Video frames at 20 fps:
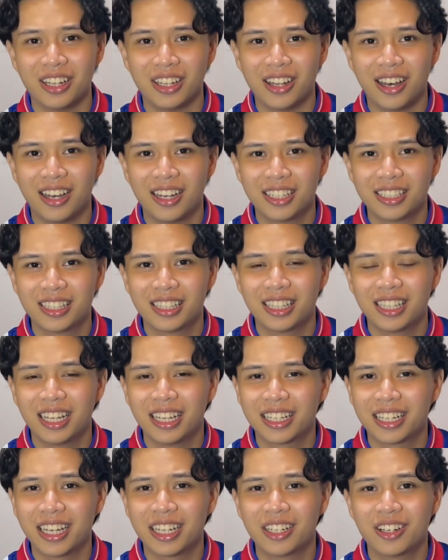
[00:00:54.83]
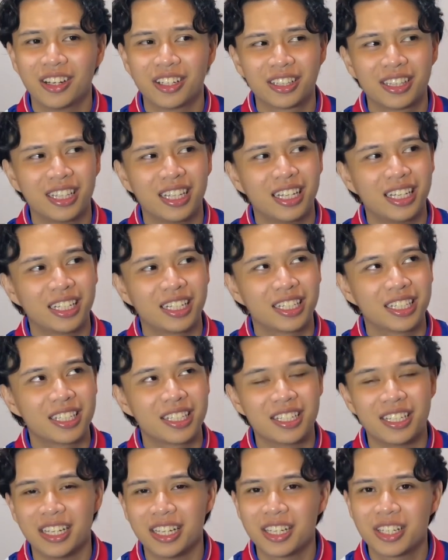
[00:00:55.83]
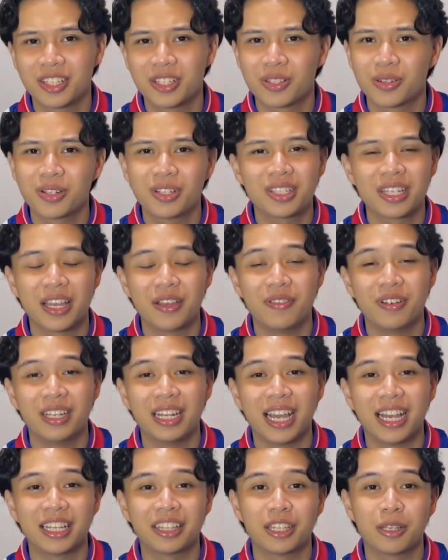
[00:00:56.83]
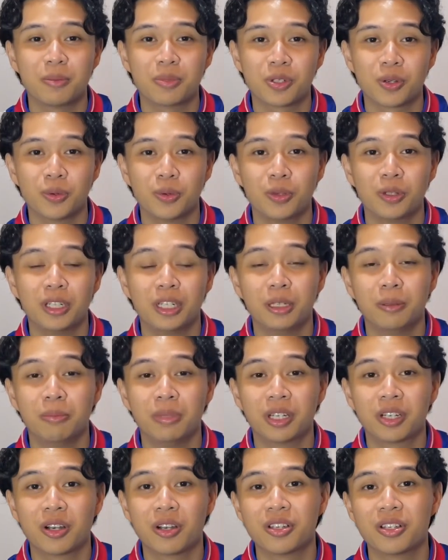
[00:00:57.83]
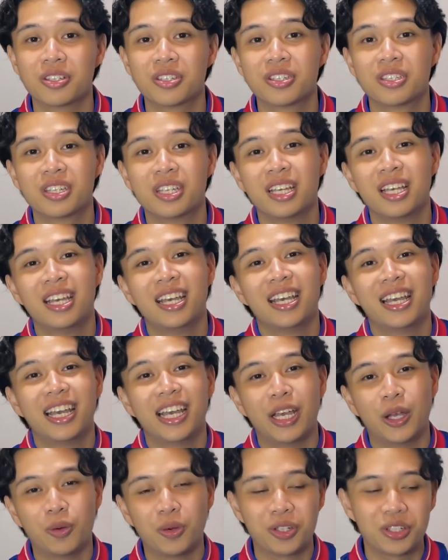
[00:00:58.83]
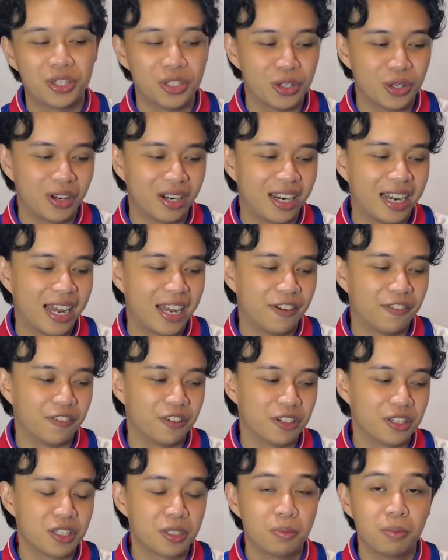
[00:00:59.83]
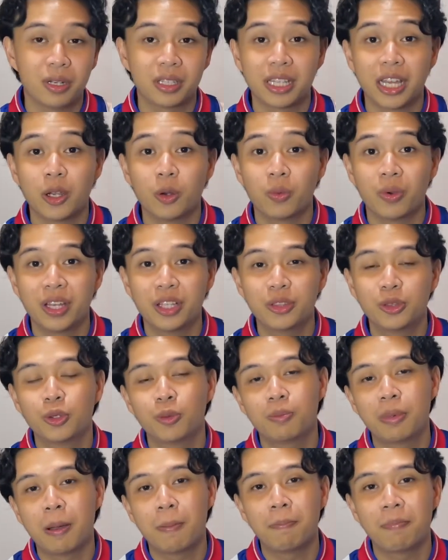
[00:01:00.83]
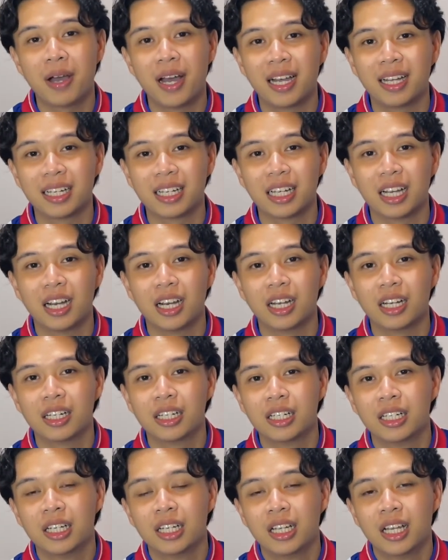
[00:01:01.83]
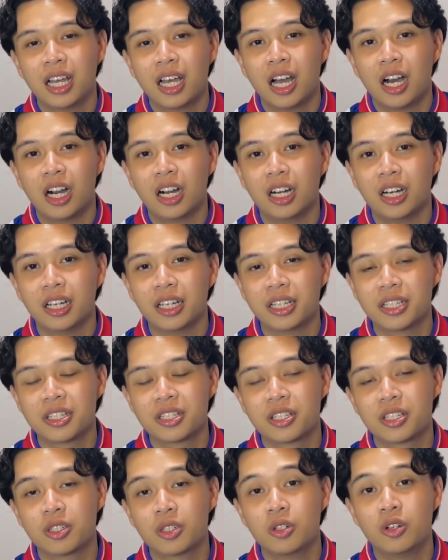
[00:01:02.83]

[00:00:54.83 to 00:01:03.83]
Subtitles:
a lot. Like I got like 6 or 7 items only because it was new arrivals. But I went to Pampanga. It's